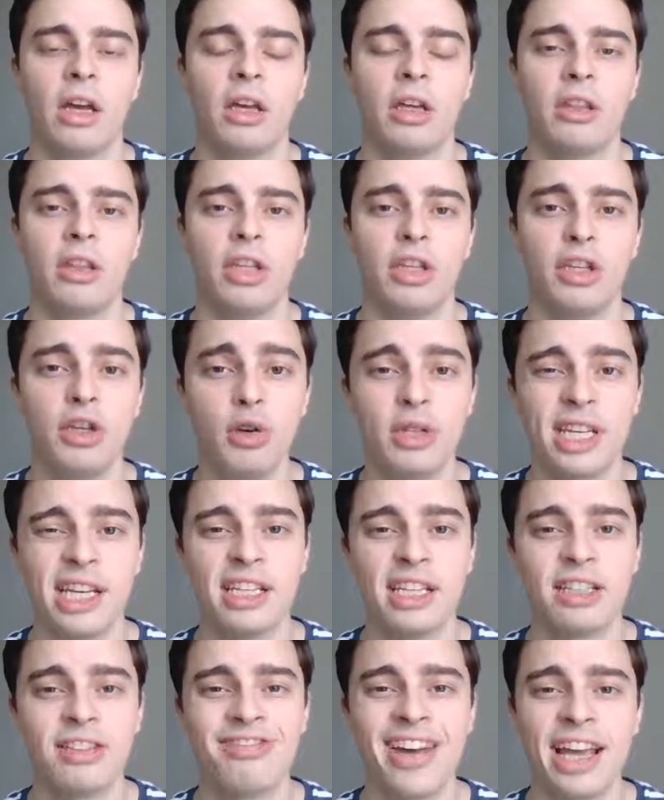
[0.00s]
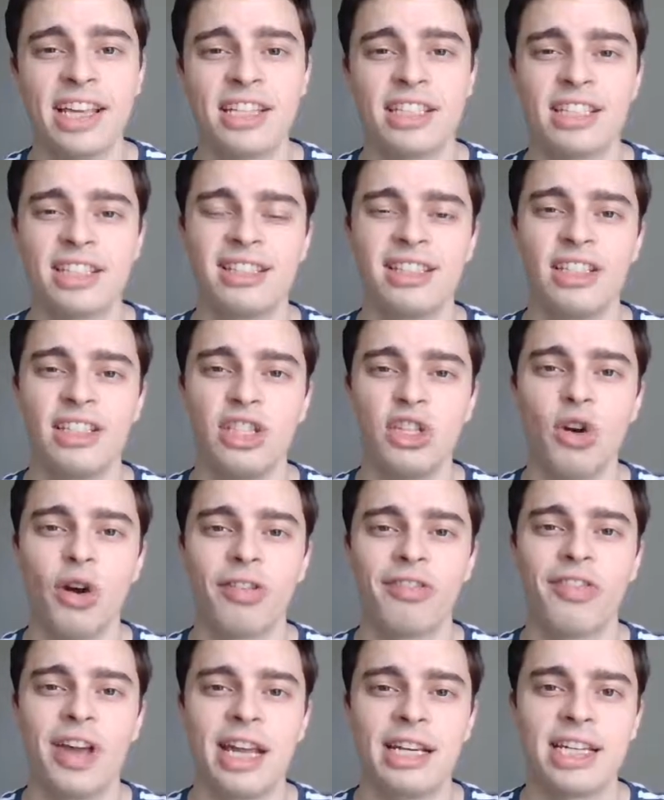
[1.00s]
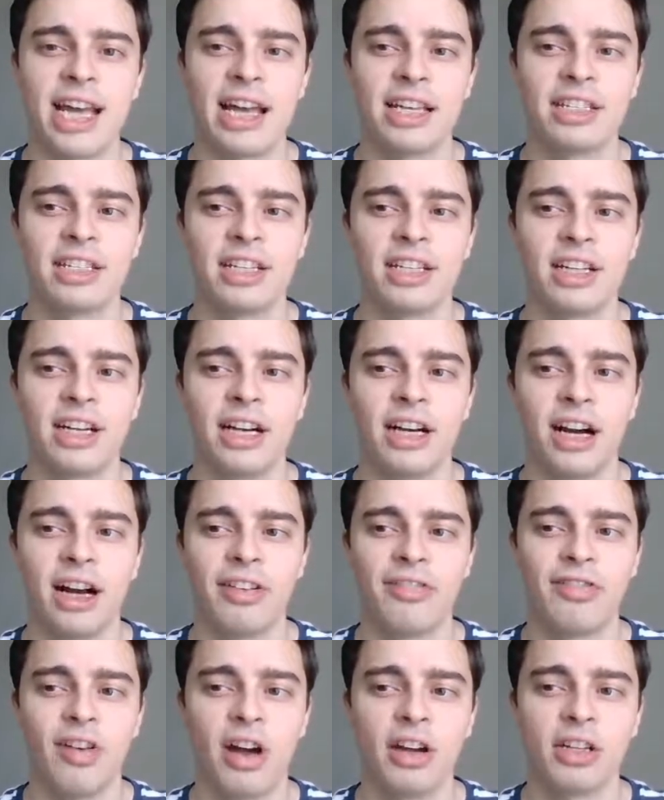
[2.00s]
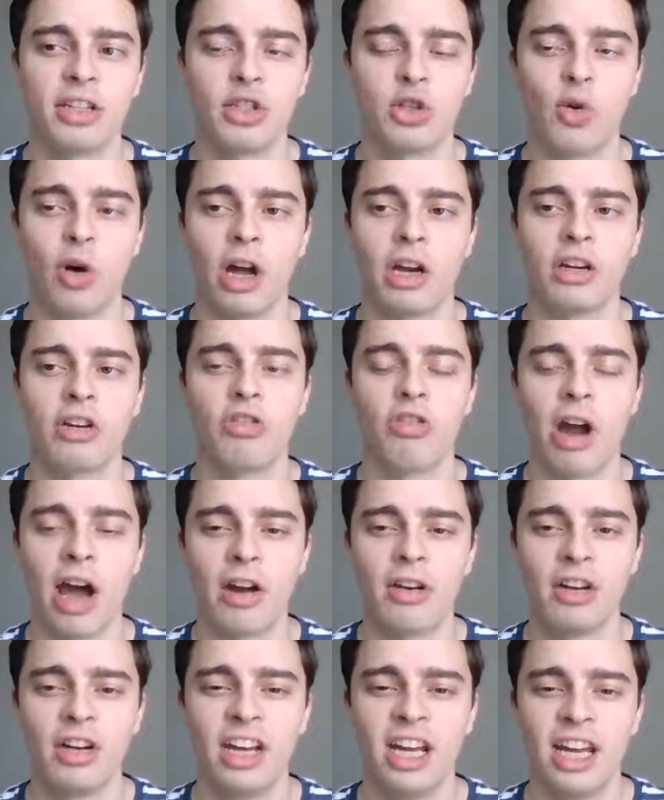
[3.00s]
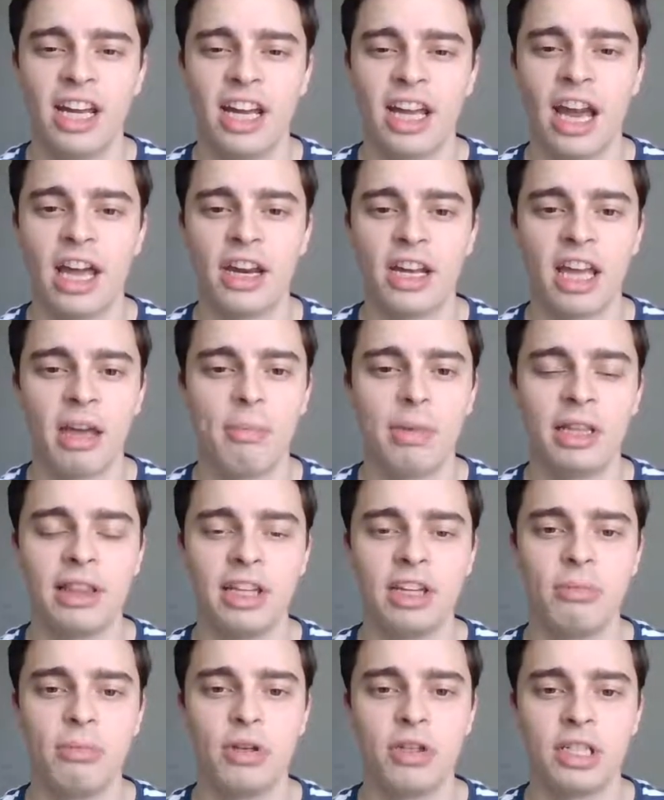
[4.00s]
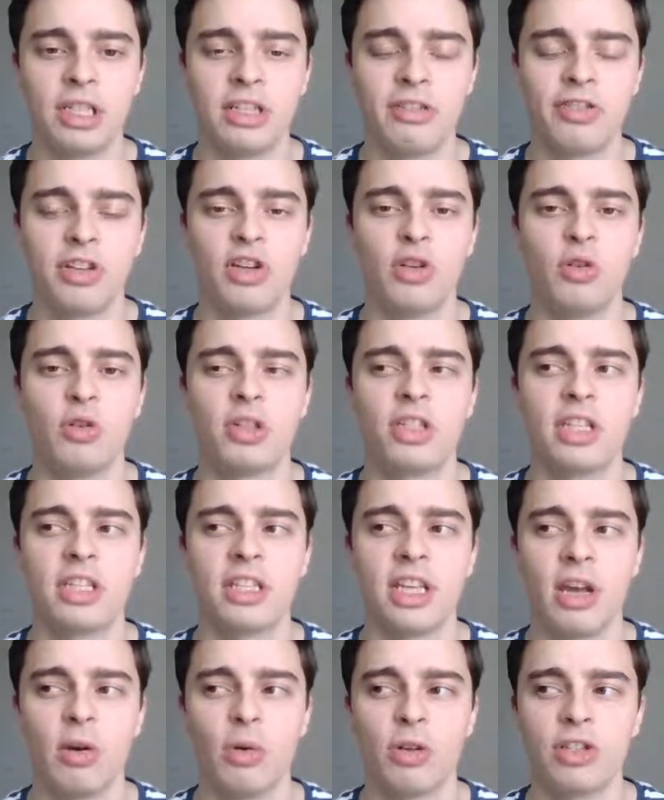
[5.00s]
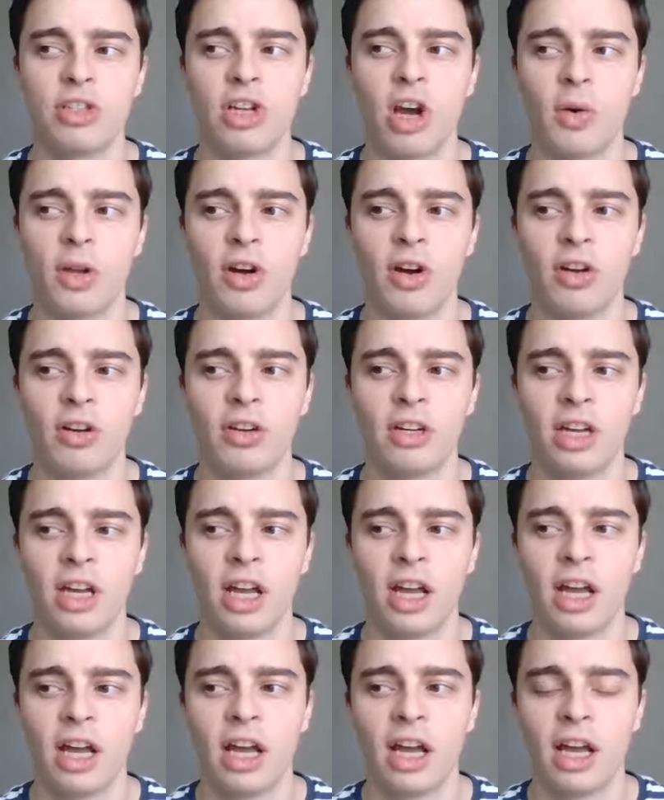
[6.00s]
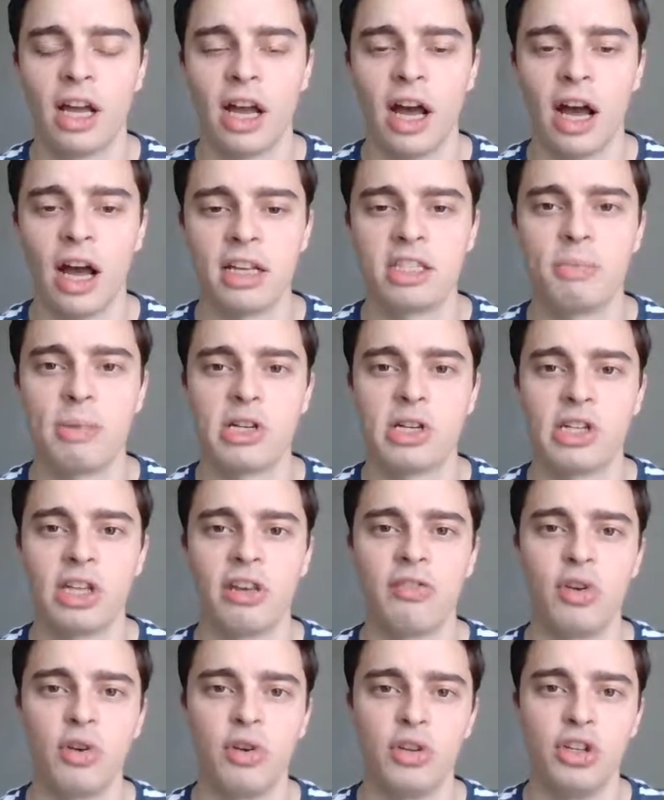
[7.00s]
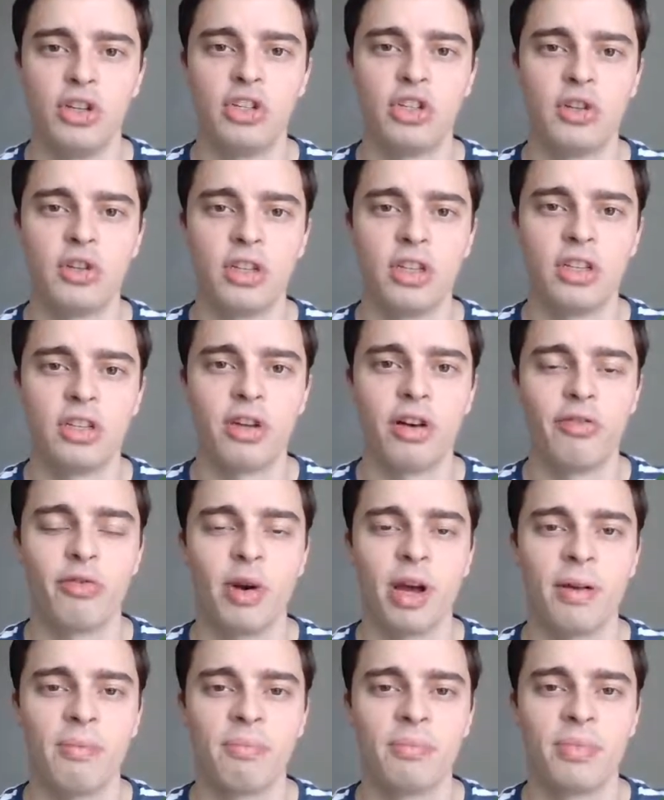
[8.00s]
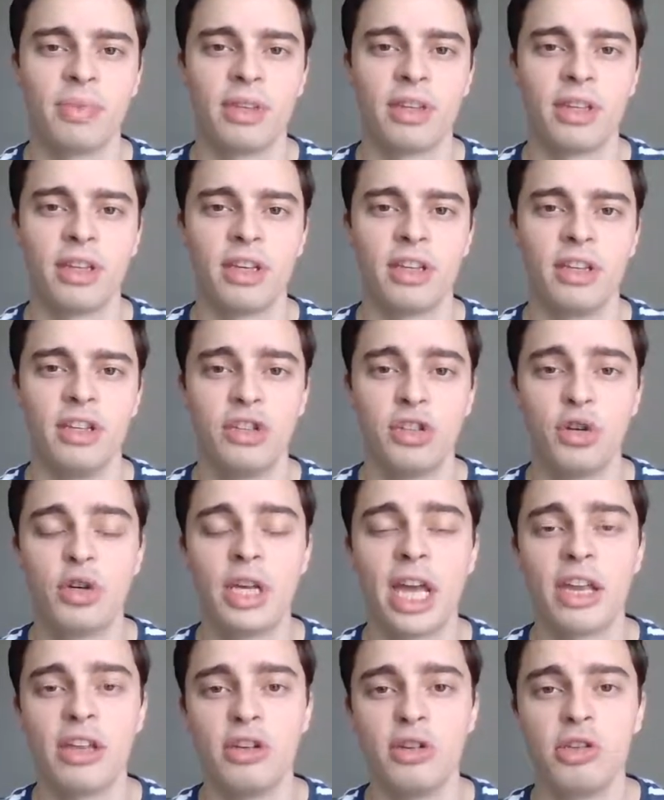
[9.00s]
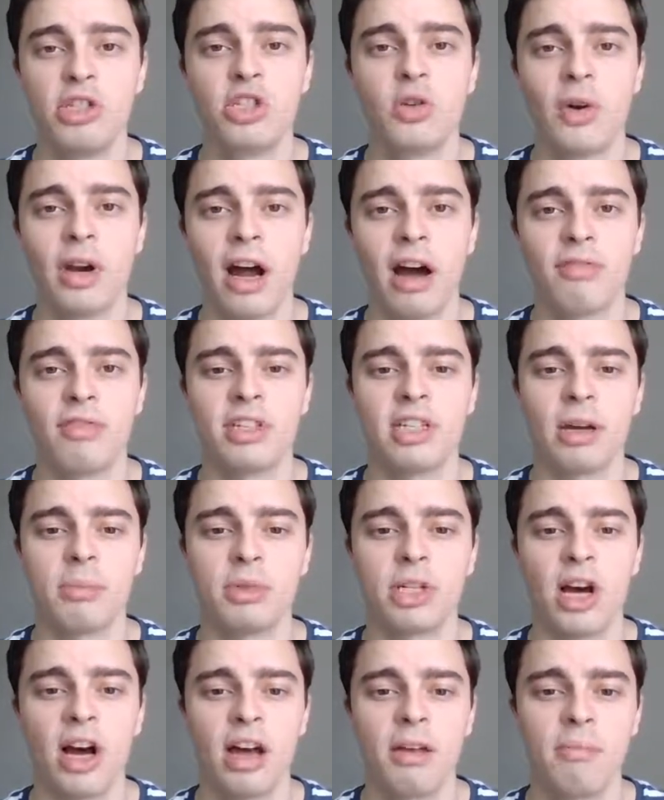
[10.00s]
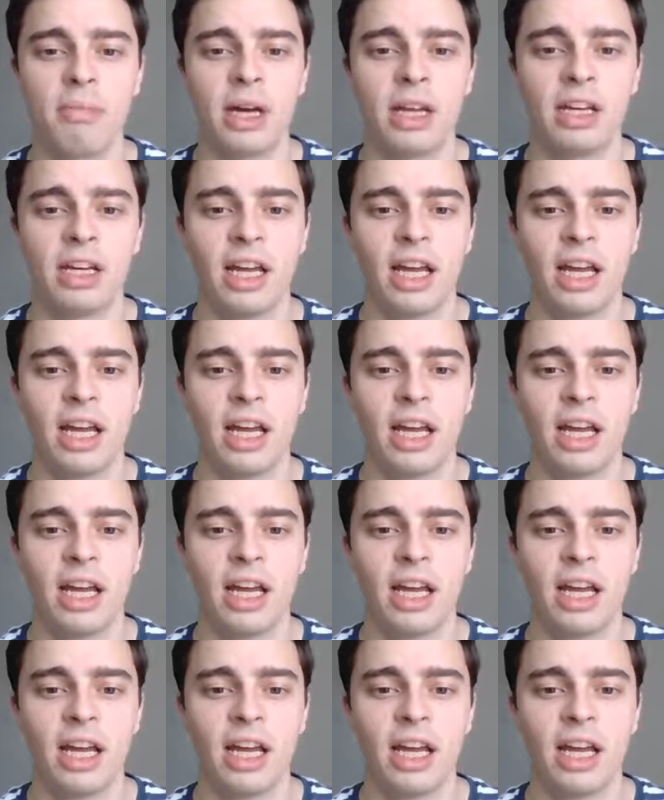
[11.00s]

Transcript: The user interface is not fantastic. I find it's quite crowded and it can be a little bit difficult to see what's going on, especially if you're new to the software. You do get used to it after some time, but